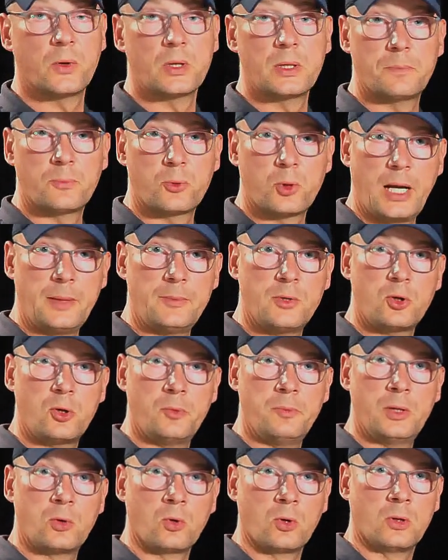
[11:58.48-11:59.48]
for the
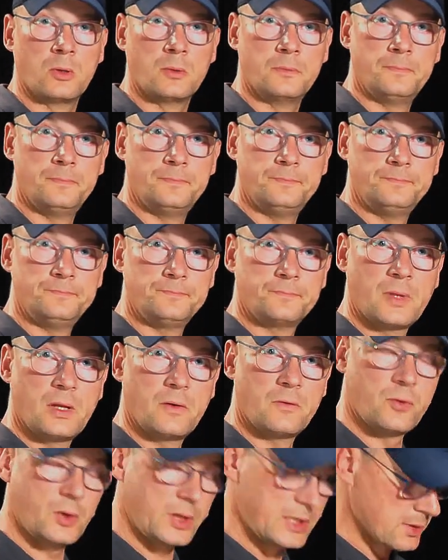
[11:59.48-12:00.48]
primary mirror.
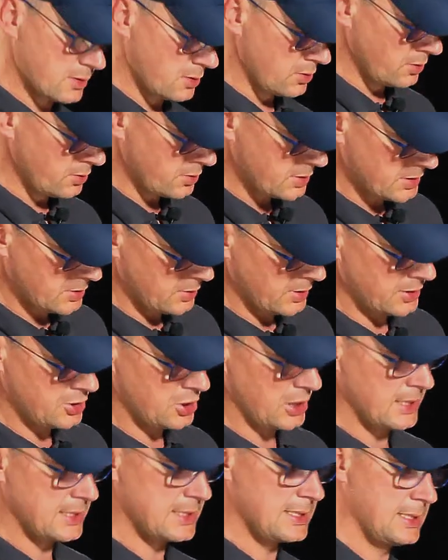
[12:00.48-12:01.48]
Three screws to
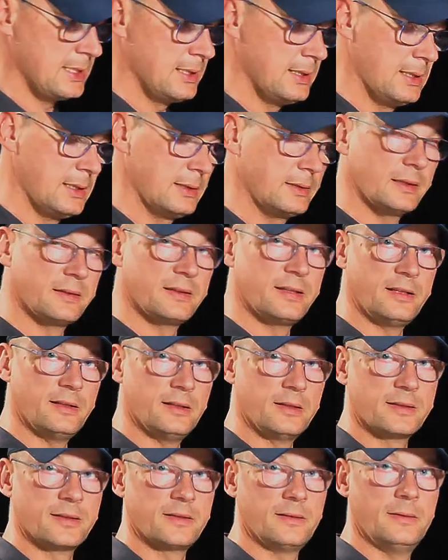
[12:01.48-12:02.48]
adjust the
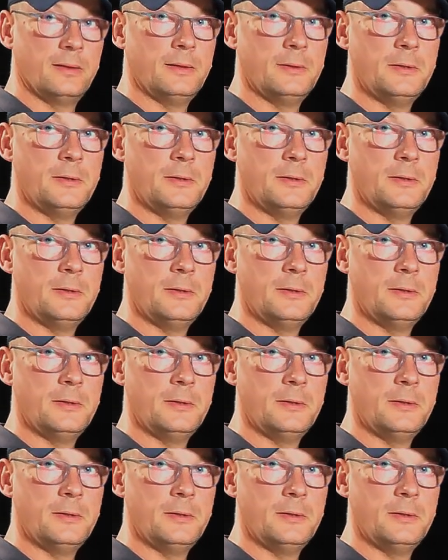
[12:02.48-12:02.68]
tilt.